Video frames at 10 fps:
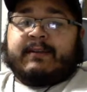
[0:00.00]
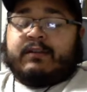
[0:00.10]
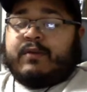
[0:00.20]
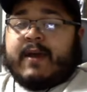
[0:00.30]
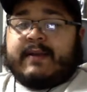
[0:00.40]

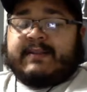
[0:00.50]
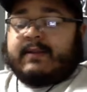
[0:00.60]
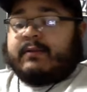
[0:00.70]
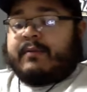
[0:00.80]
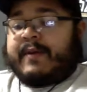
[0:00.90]
You guys said
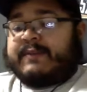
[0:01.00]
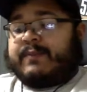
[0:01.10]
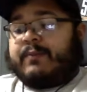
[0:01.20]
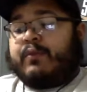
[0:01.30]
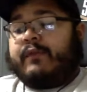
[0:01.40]
it the best.
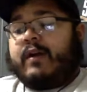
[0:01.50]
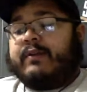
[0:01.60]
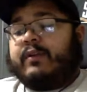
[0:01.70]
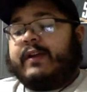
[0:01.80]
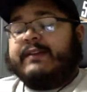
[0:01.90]
But moving on to
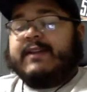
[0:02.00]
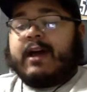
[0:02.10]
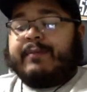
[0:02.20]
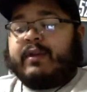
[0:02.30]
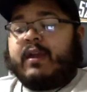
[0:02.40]
our next
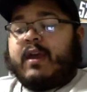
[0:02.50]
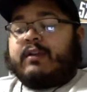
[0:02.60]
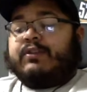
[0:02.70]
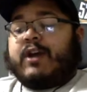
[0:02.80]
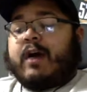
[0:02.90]
topic,
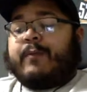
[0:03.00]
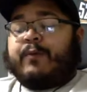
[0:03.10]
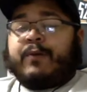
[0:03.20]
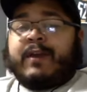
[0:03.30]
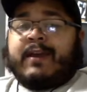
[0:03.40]
Ja
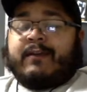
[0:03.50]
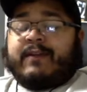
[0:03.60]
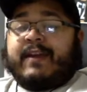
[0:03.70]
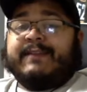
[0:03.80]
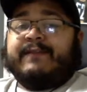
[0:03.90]
Morant
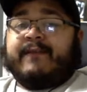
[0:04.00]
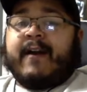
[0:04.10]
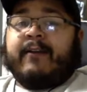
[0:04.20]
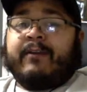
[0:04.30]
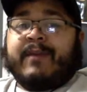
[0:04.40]
has
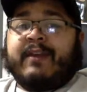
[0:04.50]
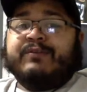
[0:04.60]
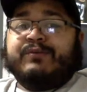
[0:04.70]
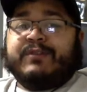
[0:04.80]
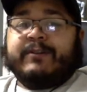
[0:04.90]
finally made his
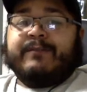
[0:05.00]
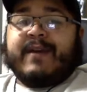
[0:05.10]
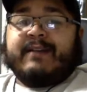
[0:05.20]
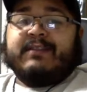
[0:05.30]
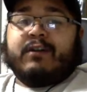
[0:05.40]
return
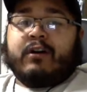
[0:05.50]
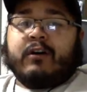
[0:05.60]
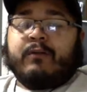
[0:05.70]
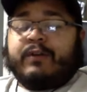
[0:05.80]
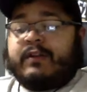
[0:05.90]
back to the
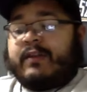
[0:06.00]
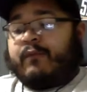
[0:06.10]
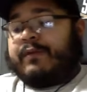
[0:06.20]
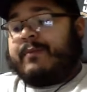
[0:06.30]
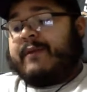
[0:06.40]
hardwood
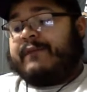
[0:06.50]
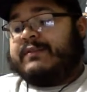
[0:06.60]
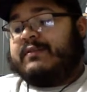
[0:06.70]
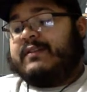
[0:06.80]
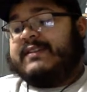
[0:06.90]
with the Memphis
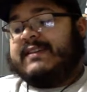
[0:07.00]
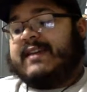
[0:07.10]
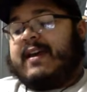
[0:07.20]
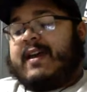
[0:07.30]
Grizzlies.